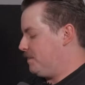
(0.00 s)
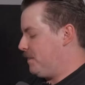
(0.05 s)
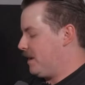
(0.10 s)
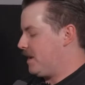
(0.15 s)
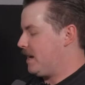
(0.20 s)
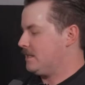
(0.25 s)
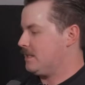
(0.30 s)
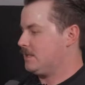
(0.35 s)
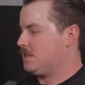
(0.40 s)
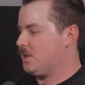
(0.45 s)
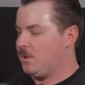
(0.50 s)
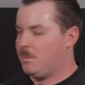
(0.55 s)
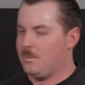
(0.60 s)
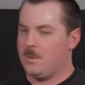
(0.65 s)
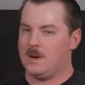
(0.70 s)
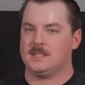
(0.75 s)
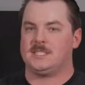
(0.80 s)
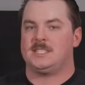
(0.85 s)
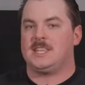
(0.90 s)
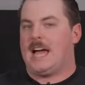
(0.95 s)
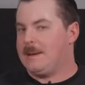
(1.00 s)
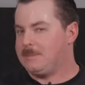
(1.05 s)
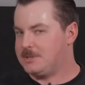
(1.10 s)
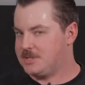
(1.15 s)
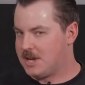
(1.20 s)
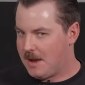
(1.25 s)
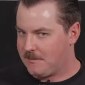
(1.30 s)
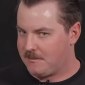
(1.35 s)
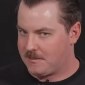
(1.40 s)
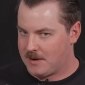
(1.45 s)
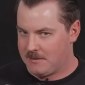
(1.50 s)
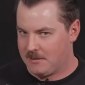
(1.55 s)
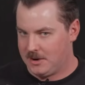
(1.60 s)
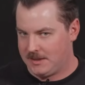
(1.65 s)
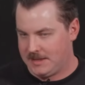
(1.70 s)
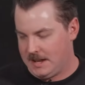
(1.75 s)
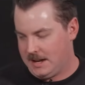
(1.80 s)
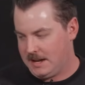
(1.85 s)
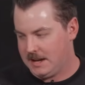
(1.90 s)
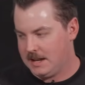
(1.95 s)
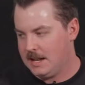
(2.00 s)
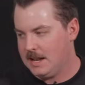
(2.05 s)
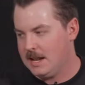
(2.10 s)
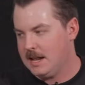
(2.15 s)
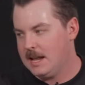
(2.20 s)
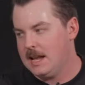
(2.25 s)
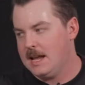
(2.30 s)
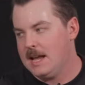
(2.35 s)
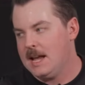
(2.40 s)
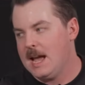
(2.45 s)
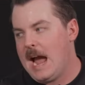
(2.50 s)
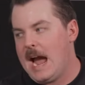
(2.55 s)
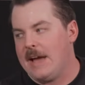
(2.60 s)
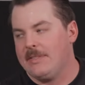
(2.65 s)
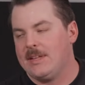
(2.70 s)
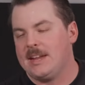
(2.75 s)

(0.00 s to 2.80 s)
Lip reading: because it's a one-stop shop for everything. I'd